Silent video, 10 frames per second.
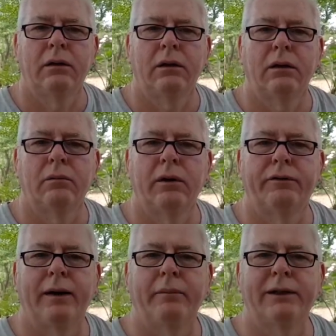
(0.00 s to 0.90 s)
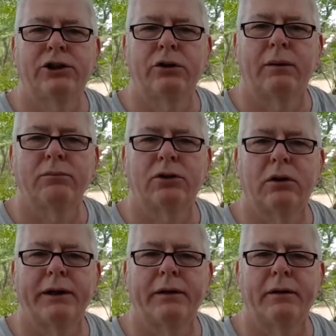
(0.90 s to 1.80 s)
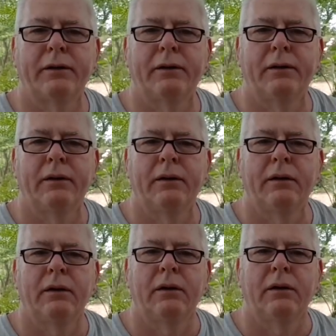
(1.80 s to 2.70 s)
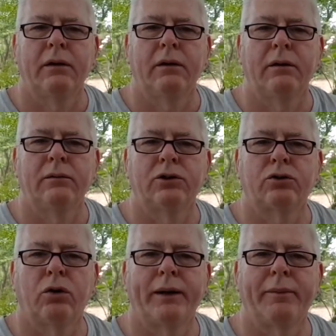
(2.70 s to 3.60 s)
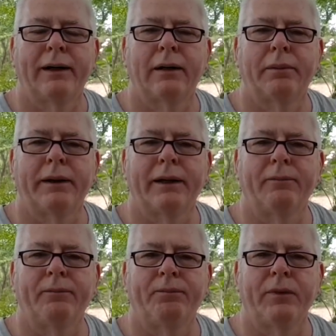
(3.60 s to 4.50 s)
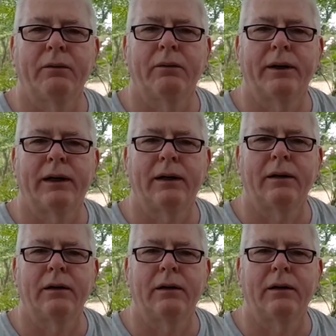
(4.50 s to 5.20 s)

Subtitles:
No. If I missed you, I'm sorry. Just scrolling back up again. What we got?